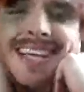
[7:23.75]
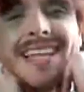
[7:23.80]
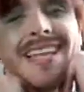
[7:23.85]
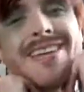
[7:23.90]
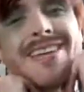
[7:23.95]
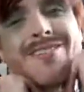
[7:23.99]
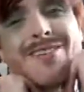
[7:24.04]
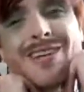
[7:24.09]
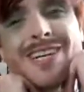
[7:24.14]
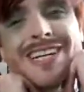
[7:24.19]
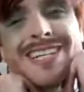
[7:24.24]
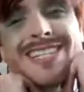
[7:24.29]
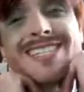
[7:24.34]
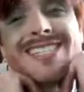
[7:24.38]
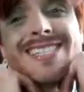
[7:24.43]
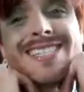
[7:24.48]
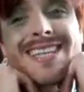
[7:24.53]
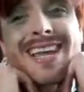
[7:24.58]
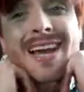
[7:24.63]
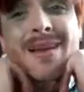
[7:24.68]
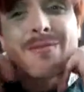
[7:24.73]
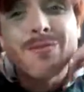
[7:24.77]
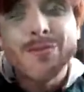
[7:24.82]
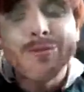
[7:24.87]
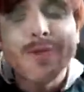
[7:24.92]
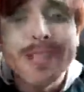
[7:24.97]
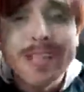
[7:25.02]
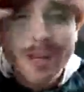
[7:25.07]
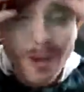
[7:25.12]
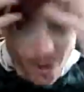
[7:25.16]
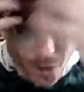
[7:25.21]
I love you guys. I'm
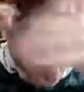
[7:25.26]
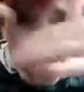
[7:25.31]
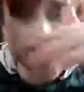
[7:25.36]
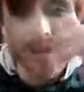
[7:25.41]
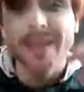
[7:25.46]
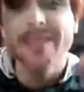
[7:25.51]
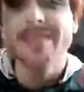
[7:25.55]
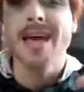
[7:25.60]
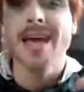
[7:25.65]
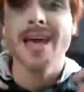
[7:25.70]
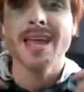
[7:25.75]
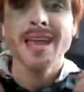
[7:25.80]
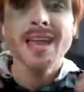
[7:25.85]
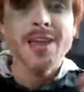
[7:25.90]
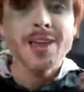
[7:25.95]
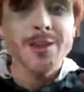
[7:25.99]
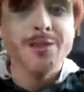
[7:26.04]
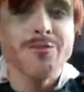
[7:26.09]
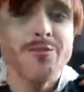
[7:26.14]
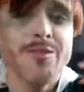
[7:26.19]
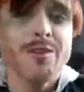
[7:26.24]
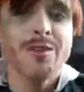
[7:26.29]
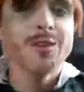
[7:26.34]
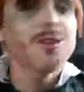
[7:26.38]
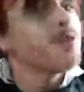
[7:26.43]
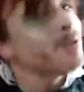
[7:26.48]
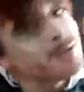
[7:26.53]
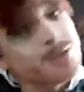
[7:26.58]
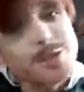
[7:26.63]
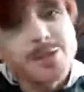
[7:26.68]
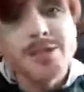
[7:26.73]
really hoping that you feel
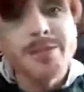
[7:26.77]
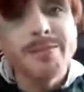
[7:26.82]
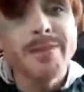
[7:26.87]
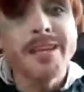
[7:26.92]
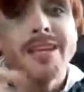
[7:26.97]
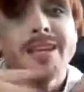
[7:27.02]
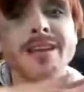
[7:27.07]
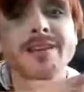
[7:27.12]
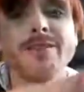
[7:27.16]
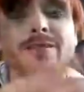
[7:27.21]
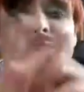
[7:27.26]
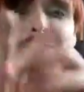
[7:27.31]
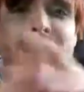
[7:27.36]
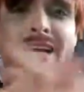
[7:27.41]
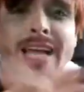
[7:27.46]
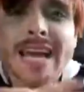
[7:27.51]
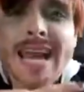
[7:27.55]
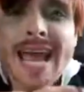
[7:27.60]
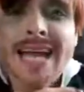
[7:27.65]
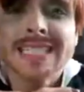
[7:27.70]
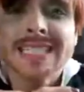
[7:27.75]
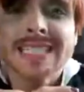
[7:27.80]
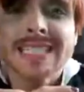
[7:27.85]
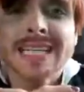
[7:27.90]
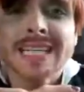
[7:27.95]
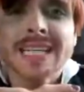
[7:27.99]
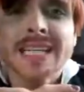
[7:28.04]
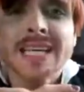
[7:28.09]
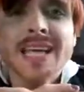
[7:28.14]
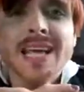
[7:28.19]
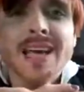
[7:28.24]
closer to me, you feel
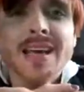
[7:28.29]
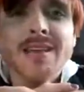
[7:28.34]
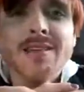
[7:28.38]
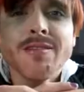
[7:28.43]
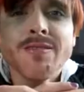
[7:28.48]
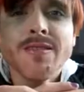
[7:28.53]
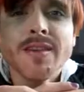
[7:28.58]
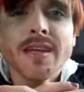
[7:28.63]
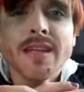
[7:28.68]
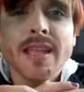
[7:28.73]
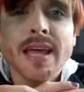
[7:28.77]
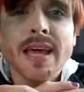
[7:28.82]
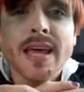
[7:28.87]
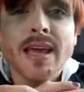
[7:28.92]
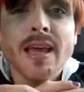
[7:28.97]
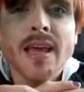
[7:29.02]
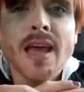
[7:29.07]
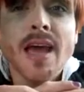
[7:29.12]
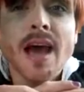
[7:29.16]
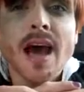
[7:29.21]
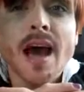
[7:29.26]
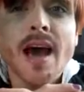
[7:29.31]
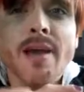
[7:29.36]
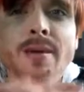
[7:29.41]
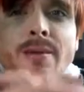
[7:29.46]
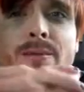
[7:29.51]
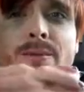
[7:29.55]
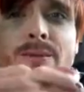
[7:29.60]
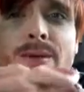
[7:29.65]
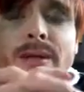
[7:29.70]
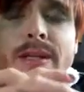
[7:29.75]
connected, and you feel like I
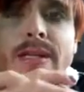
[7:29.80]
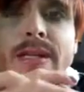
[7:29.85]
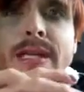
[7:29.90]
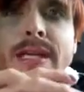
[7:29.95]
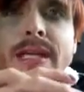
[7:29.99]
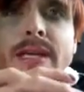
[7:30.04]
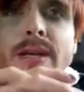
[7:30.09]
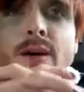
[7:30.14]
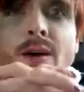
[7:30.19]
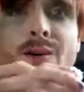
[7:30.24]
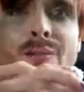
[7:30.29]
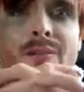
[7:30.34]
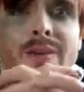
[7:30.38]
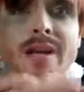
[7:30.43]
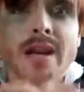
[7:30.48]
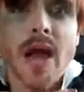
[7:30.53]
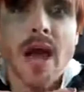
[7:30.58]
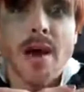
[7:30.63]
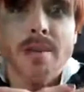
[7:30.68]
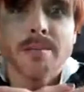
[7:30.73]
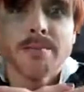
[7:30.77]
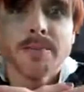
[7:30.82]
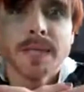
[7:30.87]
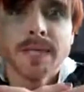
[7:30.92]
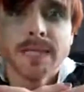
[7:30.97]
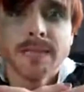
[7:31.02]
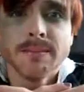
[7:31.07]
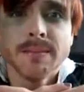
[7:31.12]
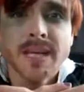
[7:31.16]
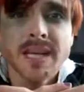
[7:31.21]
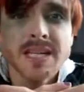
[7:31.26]
really opened up,
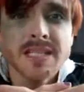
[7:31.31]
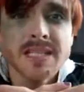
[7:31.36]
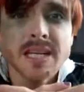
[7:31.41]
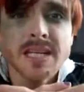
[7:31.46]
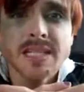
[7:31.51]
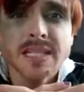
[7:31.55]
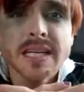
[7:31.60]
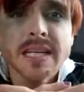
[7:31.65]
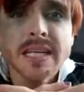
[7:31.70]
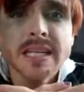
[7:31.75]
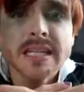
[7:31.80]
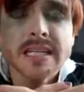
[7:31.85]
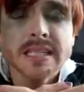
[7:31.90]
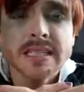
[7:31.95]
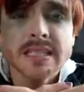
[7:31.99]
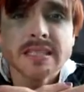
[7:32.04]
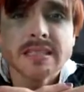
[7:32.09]
because I did.